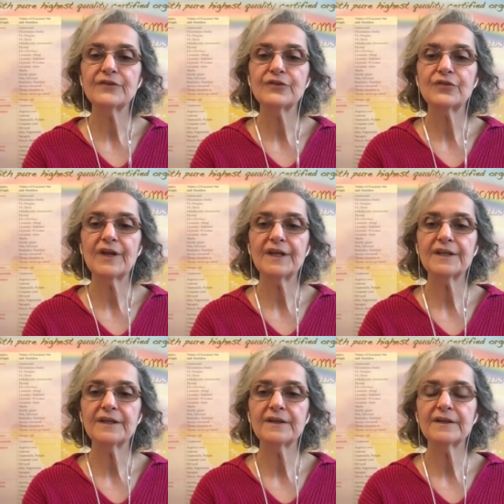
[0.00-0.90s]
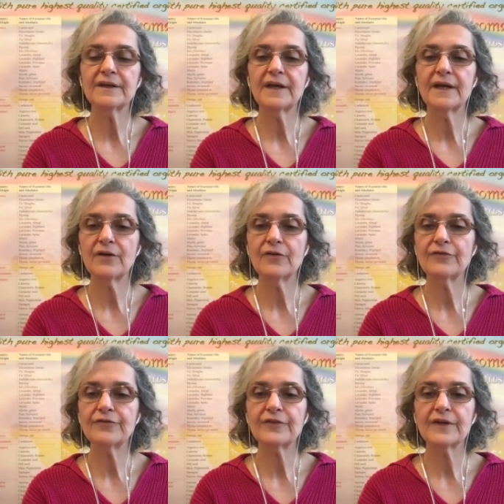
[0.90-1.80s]
the training
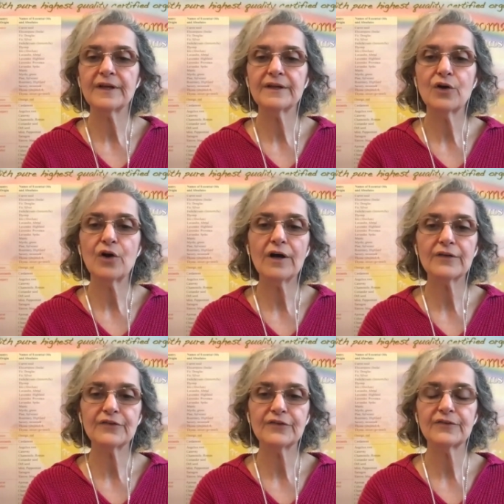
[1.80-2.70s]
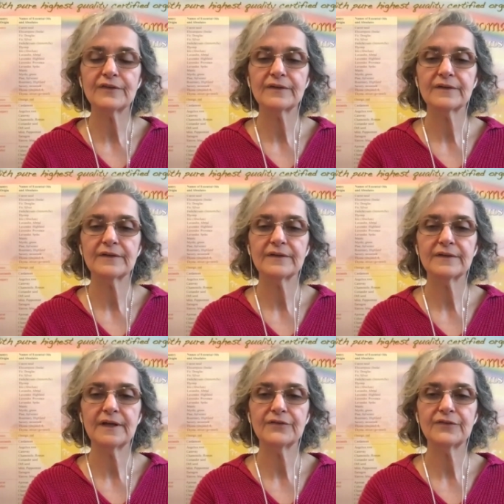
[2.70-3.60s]
have a cost?
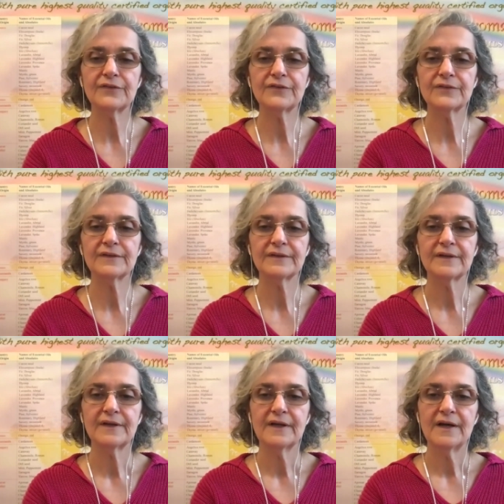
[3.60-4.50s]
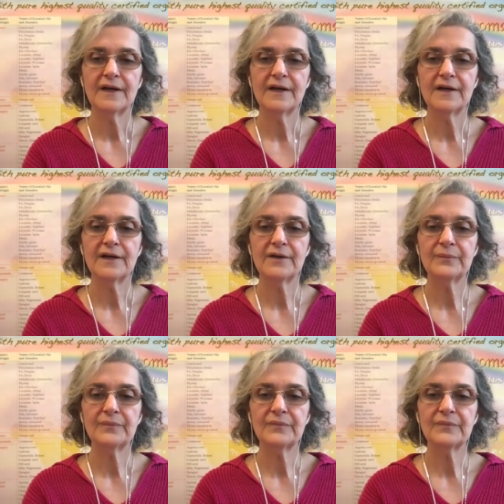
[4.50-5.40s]
Yes.
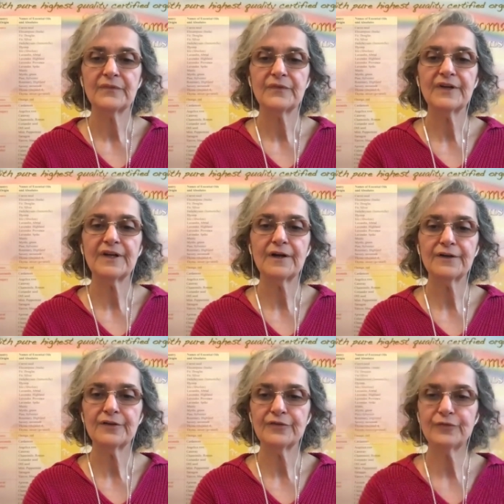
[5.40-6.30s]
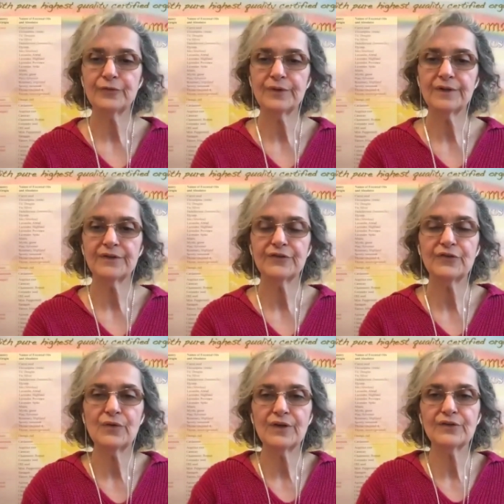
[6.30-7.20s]
Ricardo Fuge
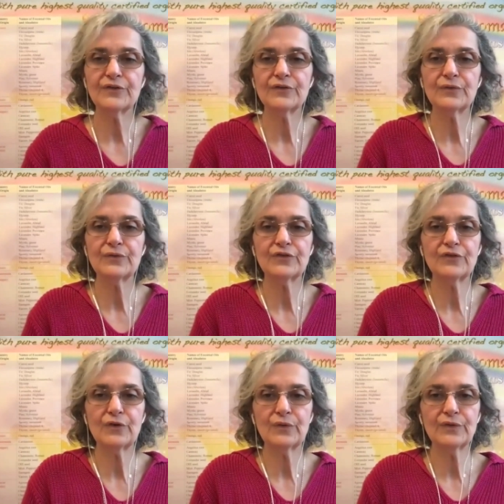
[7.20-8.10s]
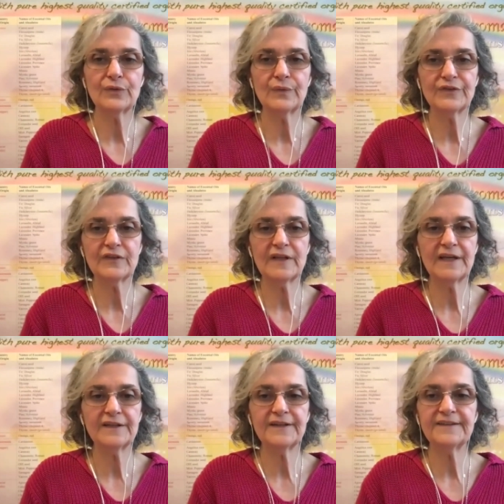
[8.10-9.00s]
is going to show you a
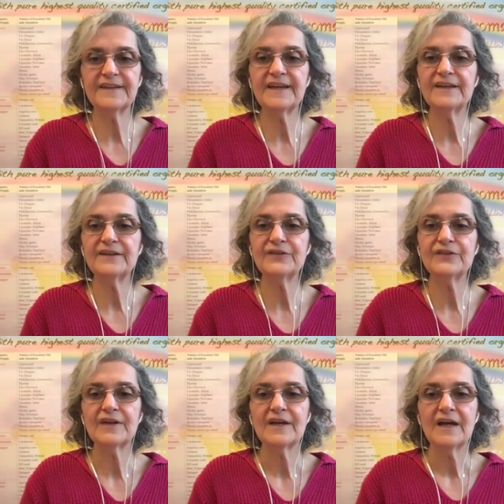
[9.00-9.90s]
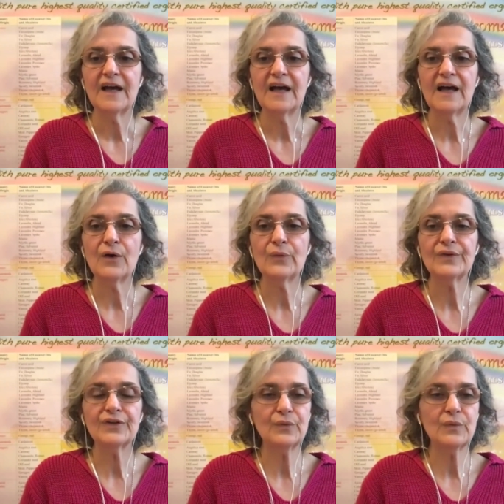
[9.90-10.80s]
slide at the end,
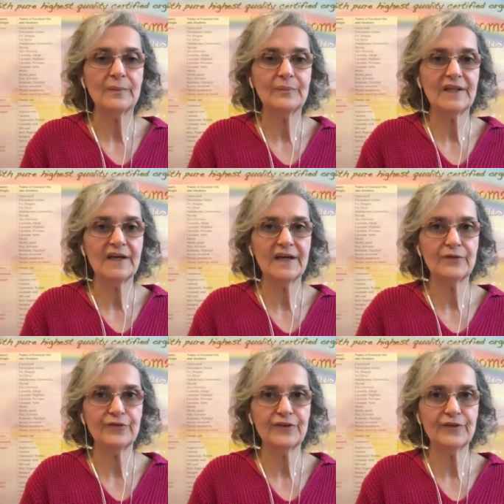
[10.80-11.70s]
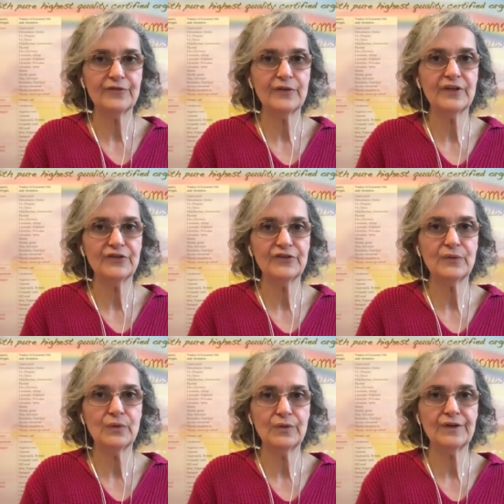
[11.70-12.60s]
how you apply for the
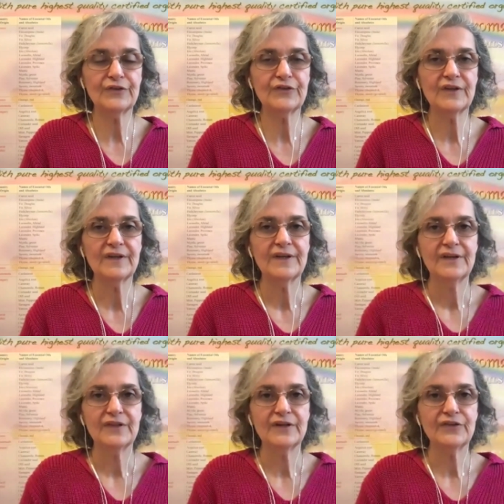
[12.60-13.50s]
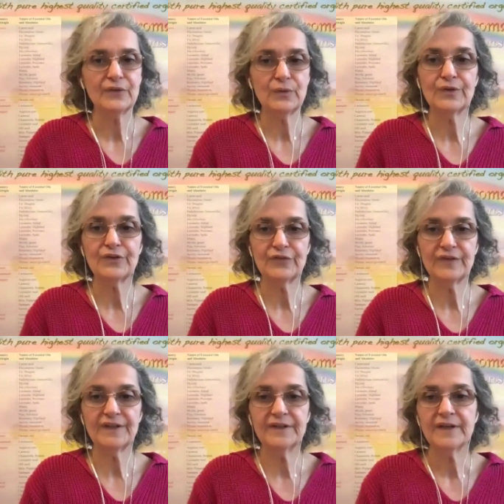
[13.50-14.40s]
foundation course. There is a course
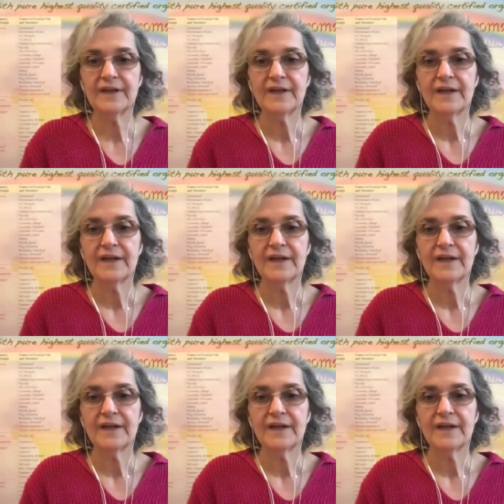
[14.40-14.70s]
fee,